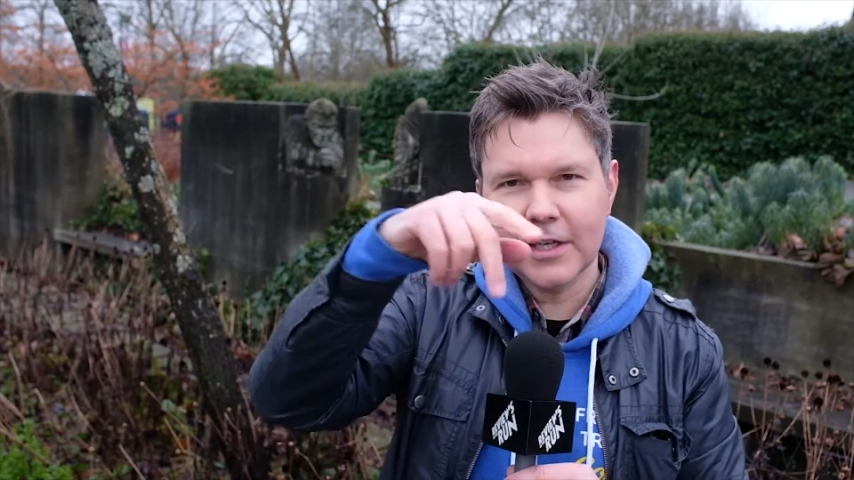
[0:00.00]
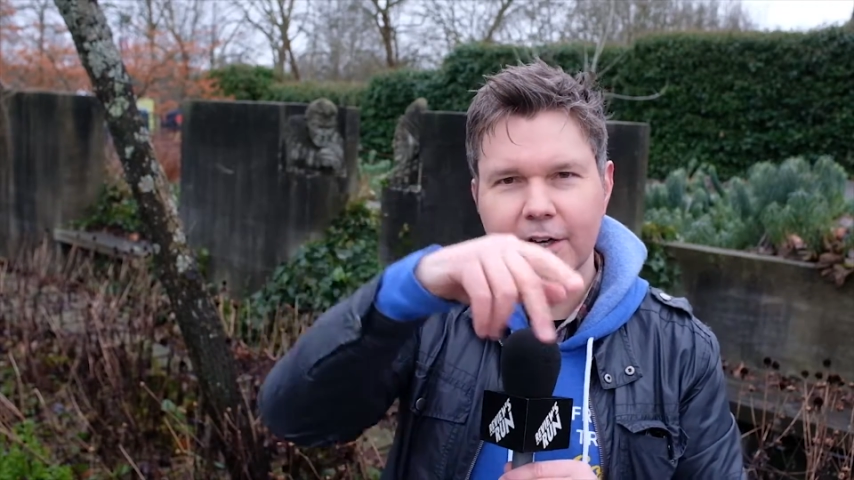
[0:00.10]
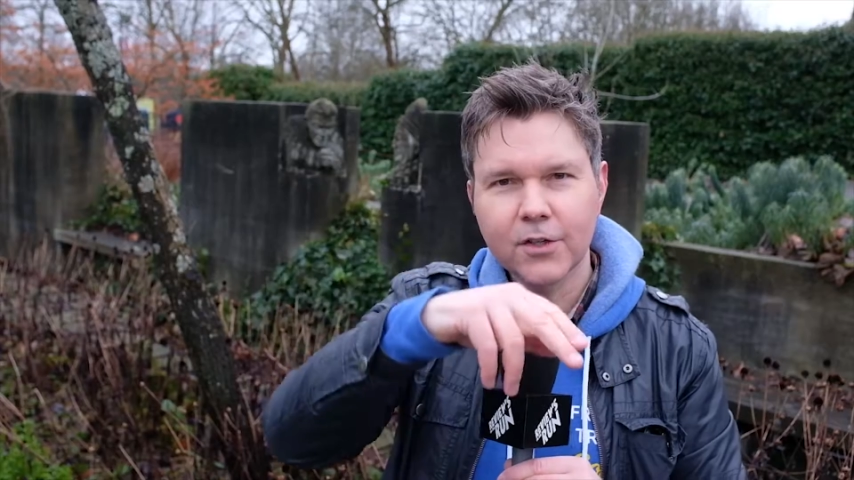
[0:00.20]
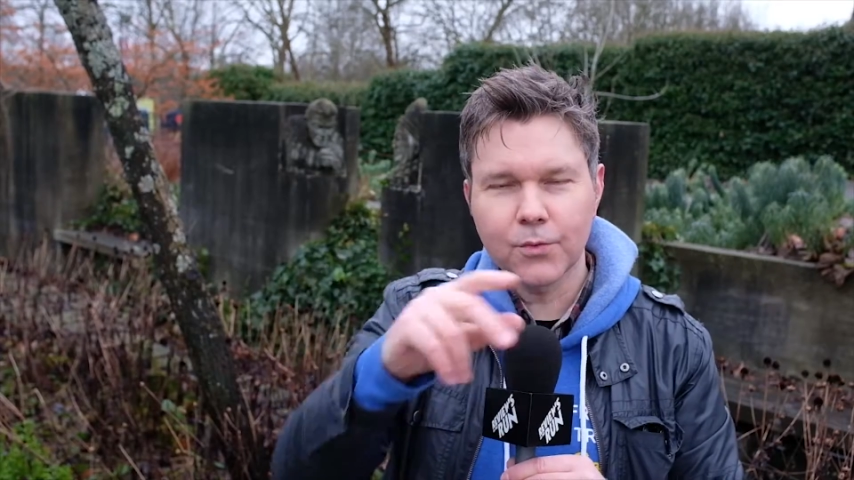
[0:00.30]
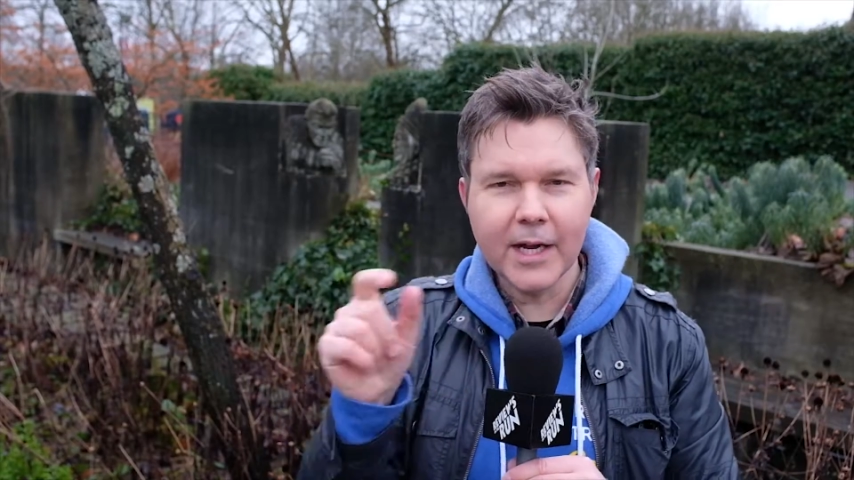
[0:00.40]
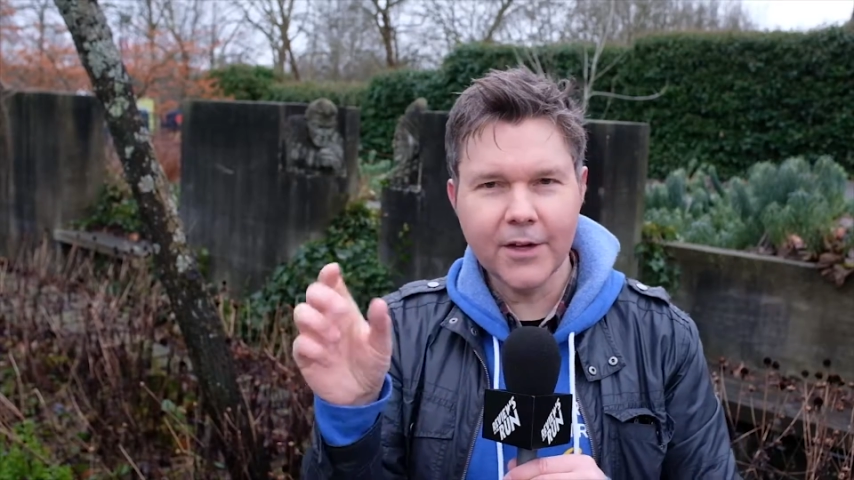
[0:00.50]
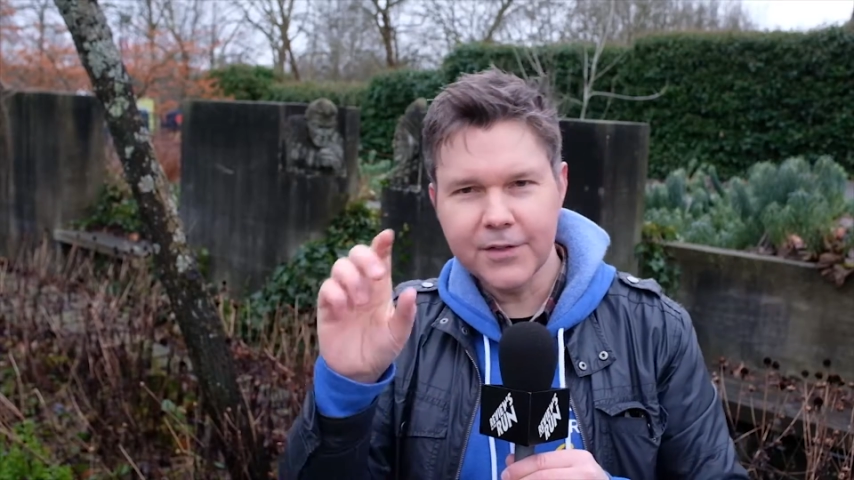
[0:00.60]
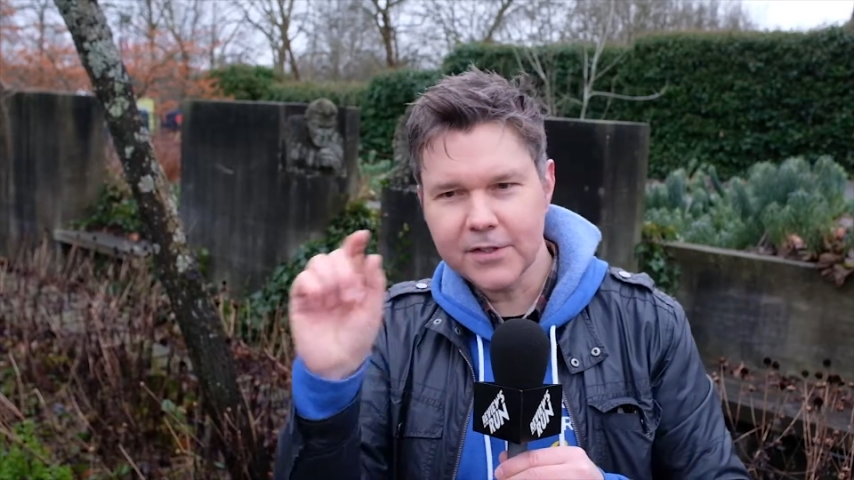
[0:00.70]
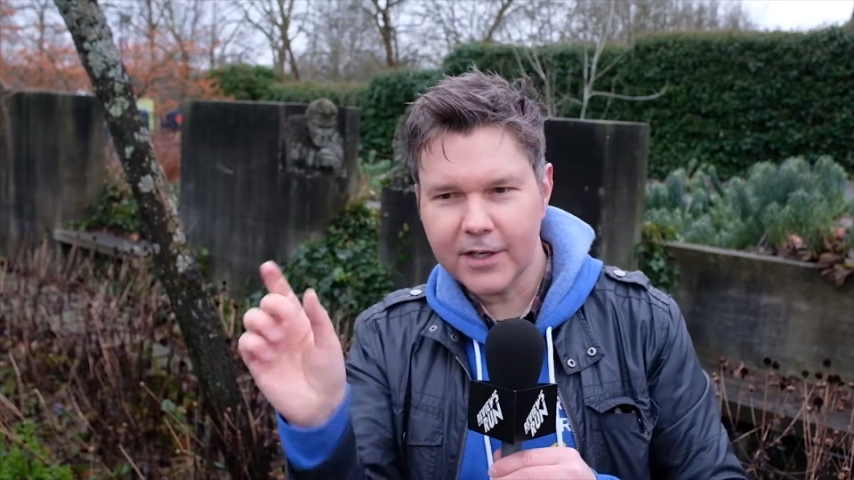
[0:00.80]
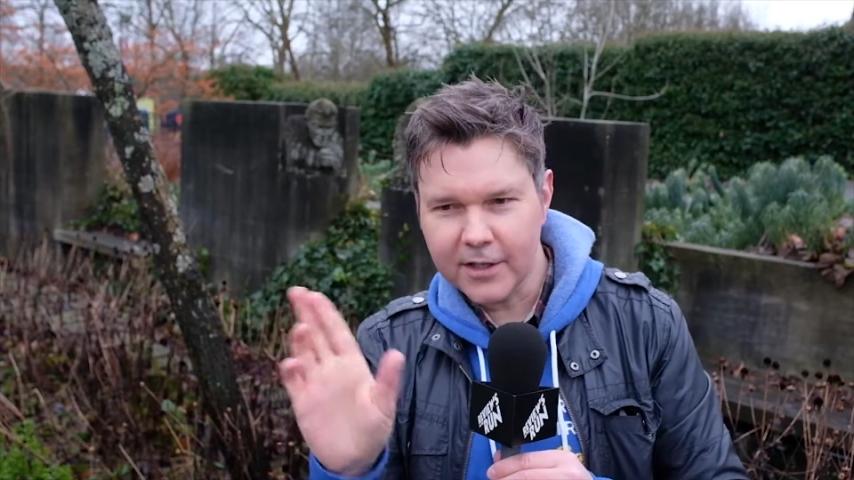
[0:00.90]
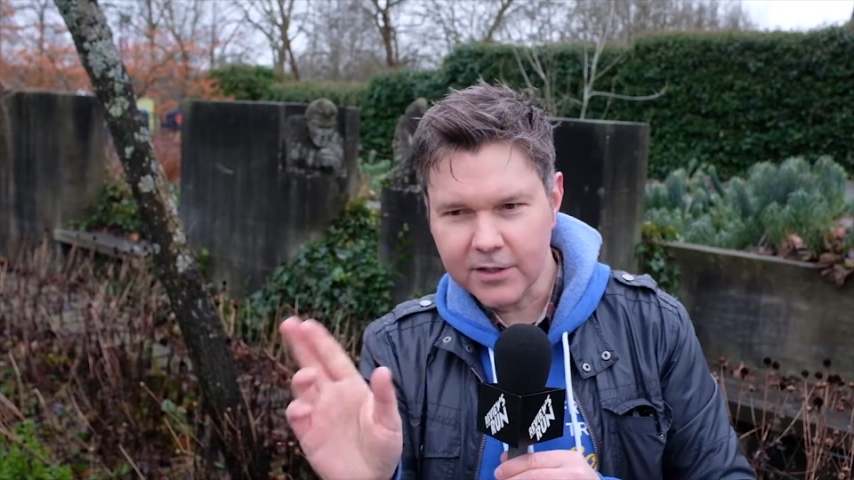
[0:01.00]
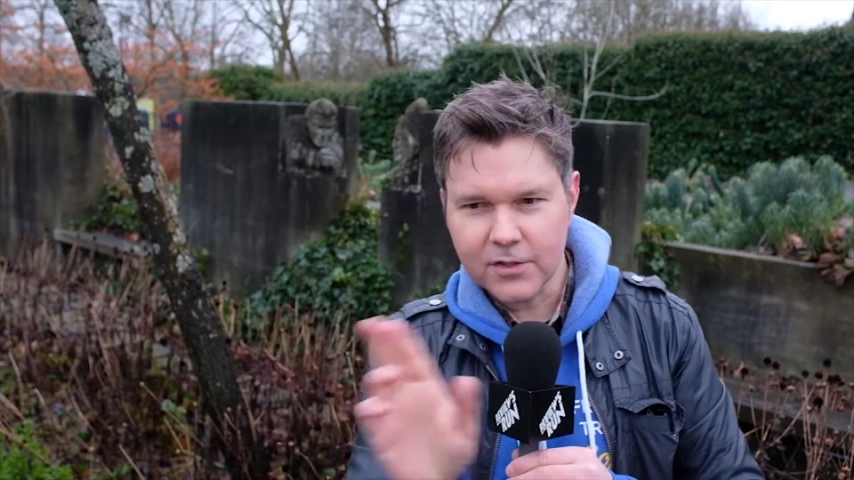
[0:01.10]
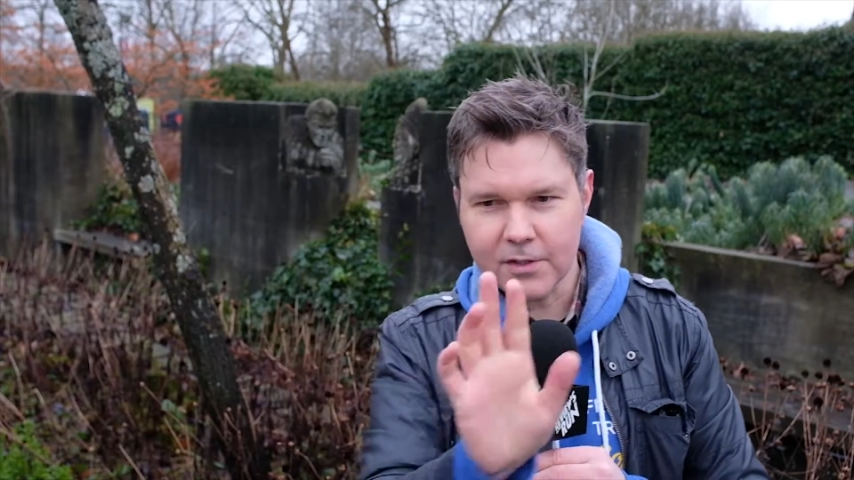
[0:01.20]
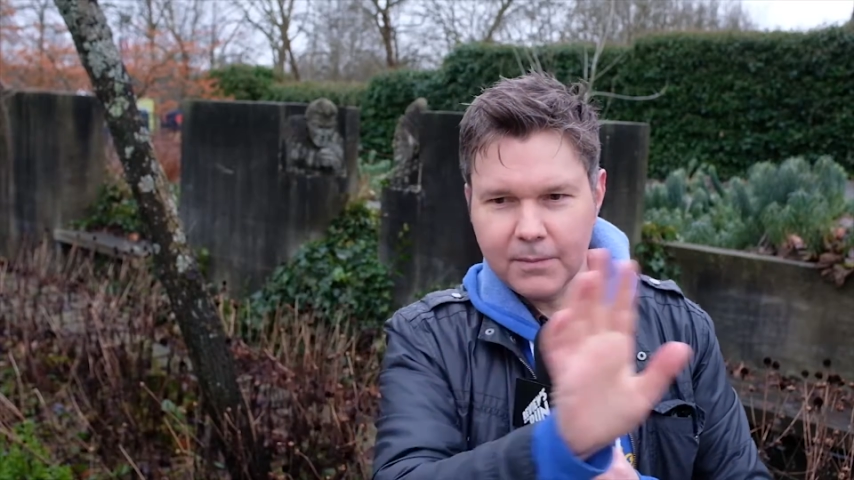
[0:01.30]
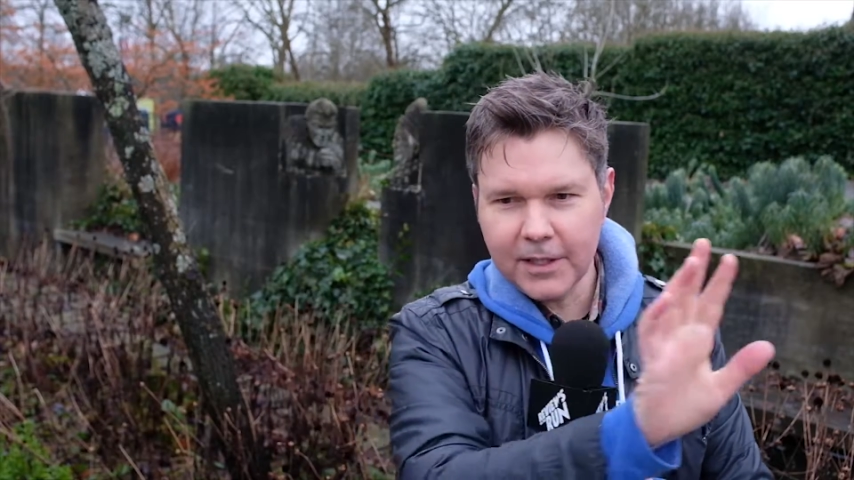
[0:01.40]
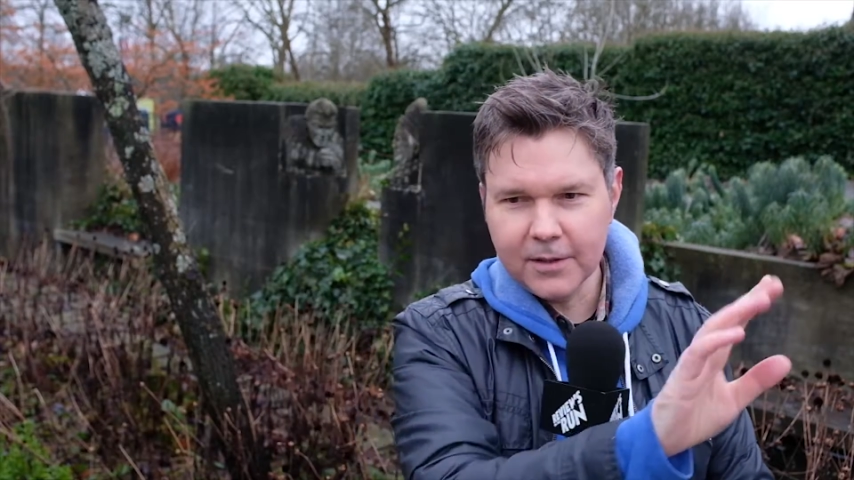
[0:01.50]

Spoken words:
cut around these characters and made